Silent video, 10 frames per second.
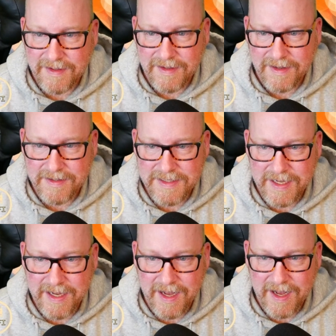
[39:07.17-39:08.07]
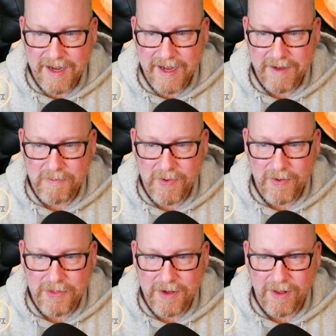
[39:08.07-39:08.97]
Let's see, I am
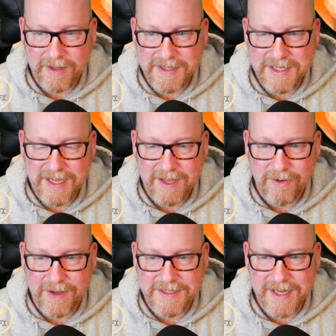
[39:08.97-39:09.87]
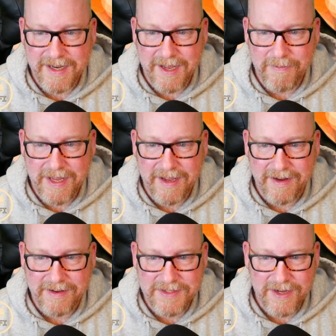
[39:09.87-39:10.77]
both calling CQ and sending a
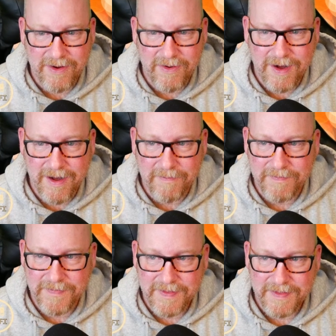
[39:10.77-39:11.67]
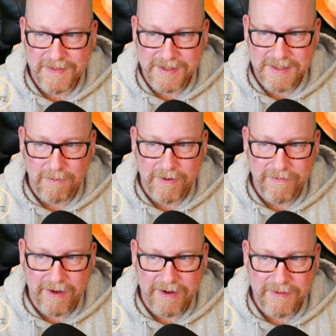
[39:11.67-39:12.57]
beacon, so this will be
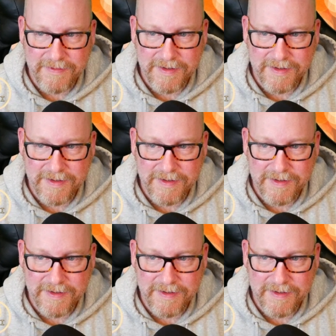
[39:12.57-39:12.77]
fun.